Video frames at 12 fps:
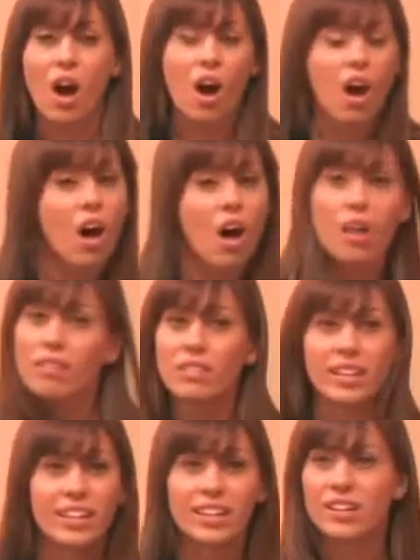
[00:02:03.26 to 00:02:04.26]
all
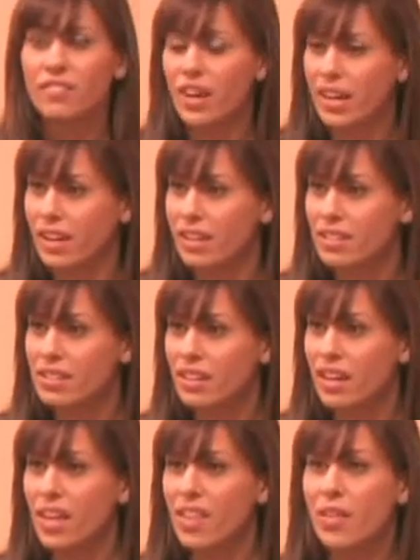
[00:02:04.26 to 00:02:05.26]
in advance,
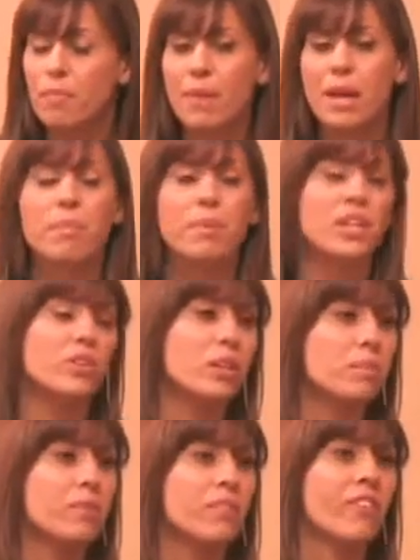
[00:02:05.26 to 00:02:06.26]
that maybe you
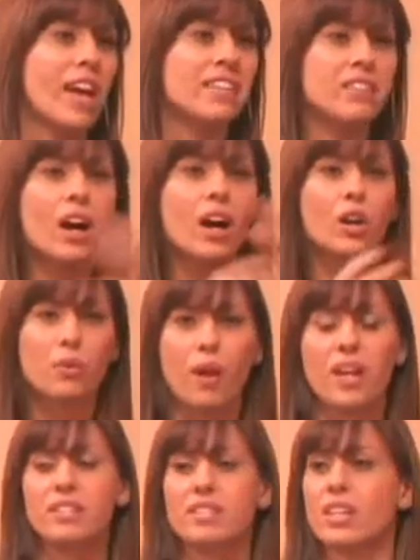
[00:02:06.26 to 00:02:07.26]
can prevent a
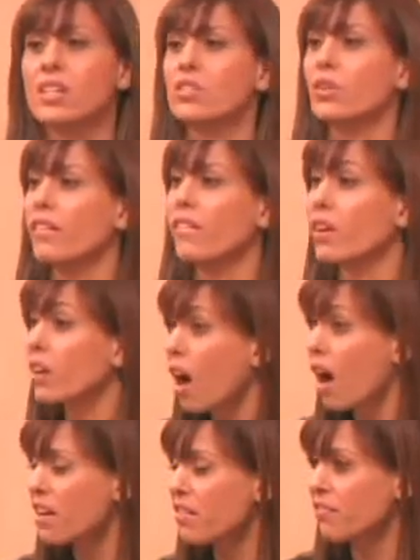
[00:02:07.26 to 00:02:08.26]
crisis or a
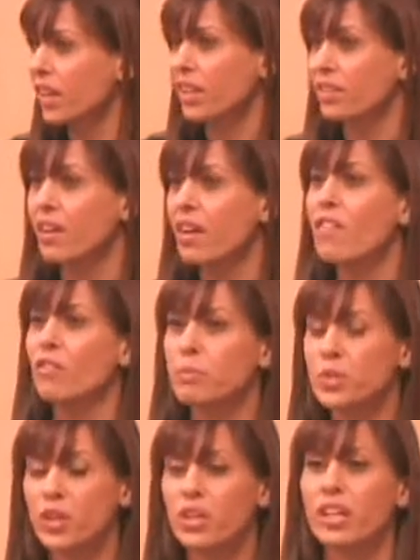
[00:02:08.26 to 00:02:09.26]
conflict from
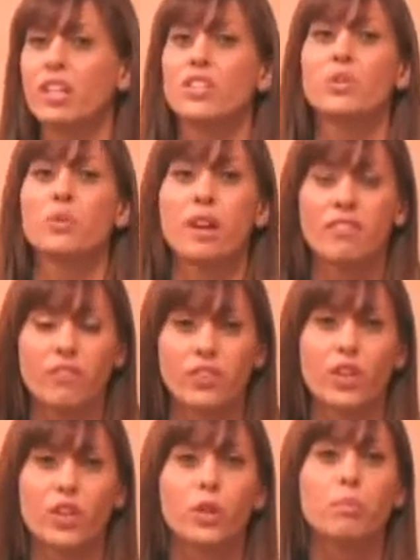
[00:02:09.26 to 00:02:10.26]
turning into a
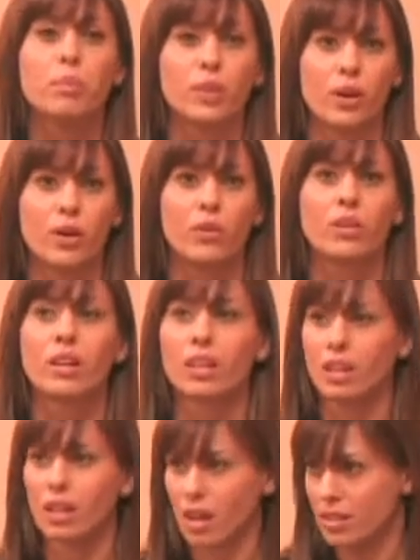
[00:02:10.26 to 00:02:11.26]
full-blown
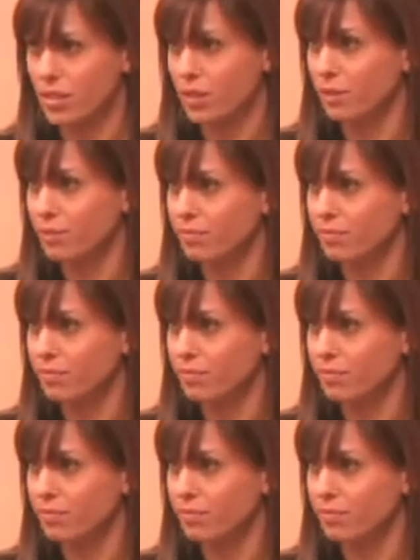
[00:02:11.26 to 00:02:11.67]
lawsuit.